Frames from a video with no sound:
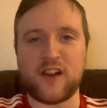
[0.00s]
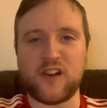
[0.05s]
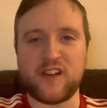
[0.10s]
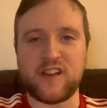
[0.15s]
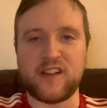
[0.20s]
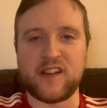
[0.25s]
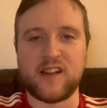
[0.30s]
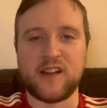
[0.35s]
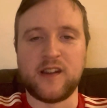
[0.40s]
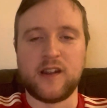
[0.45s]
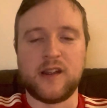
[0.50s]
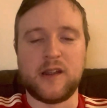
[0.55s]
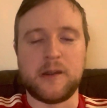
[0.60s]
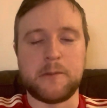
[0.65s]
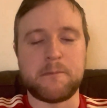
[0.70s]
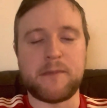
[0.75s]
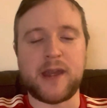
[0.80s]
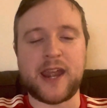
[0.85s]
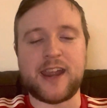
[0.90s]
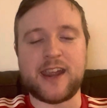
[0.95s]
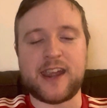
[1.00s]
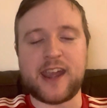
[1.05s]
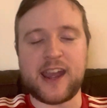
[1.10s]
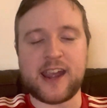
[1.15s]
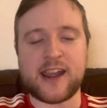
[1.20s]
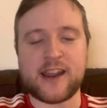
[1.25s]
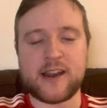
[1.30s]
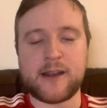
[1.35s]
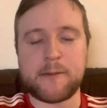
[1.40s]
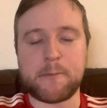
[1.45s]
I mean,
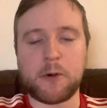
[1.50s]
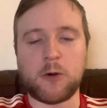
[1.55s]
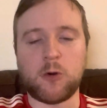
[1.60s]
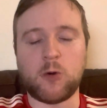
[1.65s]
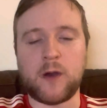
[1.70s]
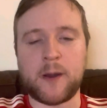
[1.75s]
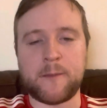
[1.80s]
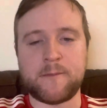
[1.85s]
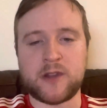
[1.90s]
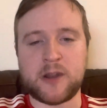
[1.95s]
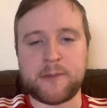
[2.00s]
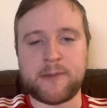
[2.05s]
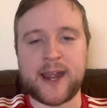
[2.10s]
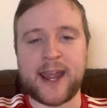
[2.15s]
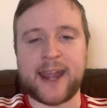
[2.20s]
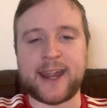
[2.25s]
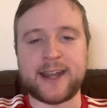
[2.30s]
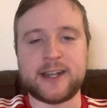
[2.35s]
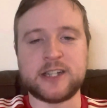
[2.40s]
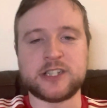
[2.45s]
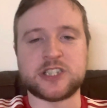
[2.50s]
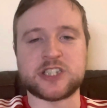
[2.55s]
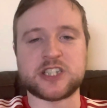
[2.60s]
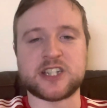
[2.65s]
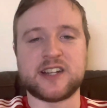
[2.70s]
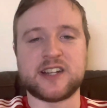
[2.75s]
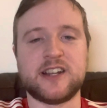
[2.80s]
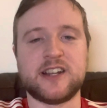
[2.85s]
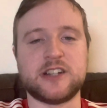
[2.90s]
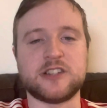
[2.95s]
kicking the ball up the pitch,